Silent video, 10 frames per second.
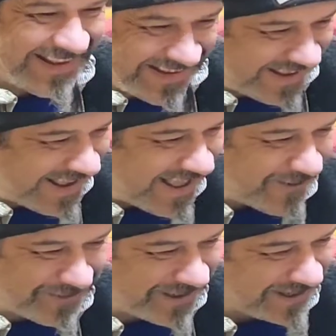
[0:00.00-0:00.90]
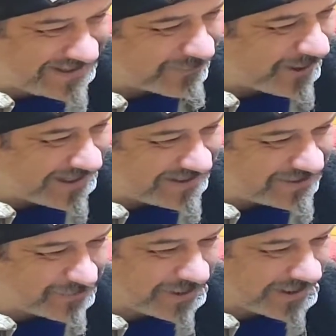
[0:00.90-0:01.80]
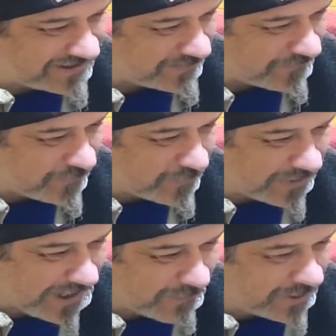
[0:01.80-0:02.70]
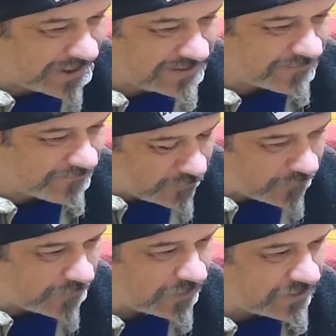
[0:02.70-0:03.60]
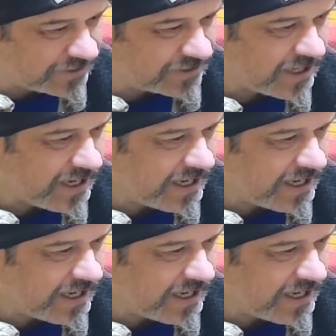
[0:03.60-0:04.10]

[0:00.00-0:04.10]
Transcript: Yeah, we got some wedges, we got some fuel line, we got some fuel filters.